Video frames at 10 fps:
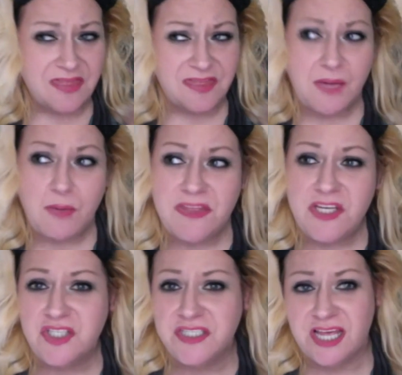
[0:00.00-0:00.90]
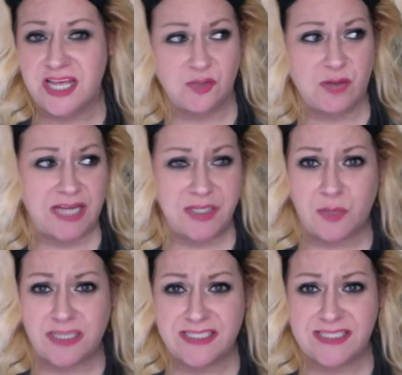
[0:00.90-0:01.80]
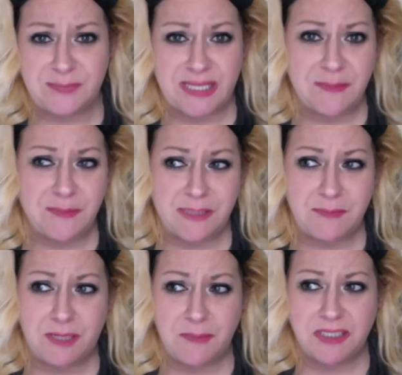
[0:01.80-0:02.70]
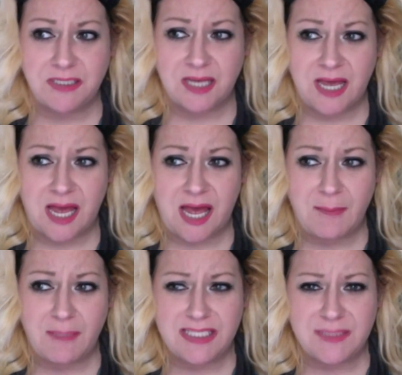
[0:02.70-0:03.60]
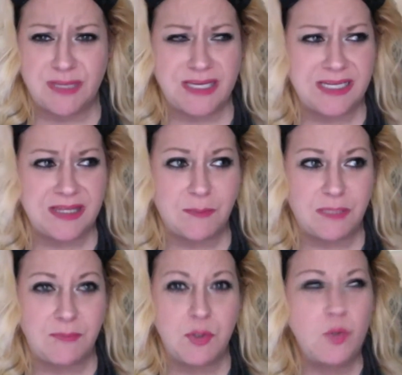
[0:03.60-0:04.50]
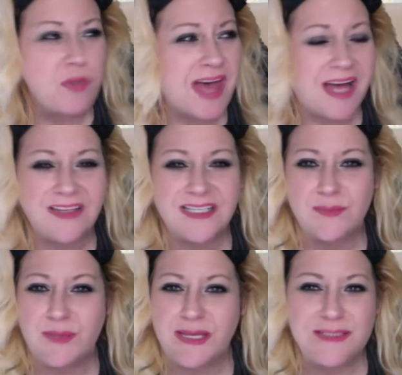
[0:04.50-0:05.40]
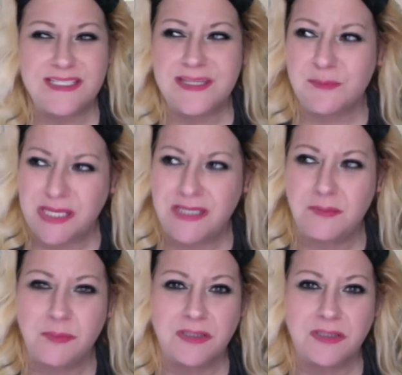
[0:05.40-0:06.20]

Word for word: They right there should tell you, I know I didn't make the meme. I mean, I'm explaining the meme. Who the hell explains the meme?